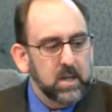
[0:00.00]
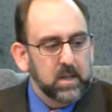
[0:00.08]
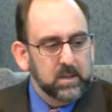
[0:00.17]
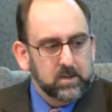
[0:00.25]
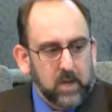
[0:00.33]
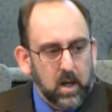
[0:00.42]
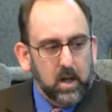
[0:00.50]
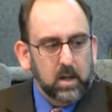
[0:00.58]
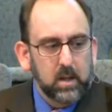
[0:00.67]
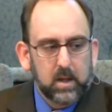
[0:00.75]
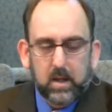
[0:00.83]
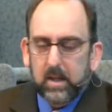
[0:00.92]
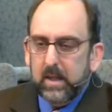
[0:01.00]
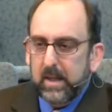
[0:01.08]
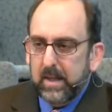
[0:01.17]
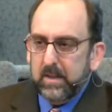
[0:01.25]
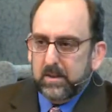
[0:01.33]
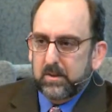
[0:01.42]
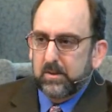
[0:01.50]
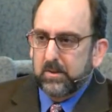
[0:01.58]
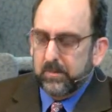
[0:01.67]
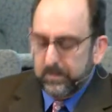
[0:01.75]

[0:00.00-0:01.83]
It is all His.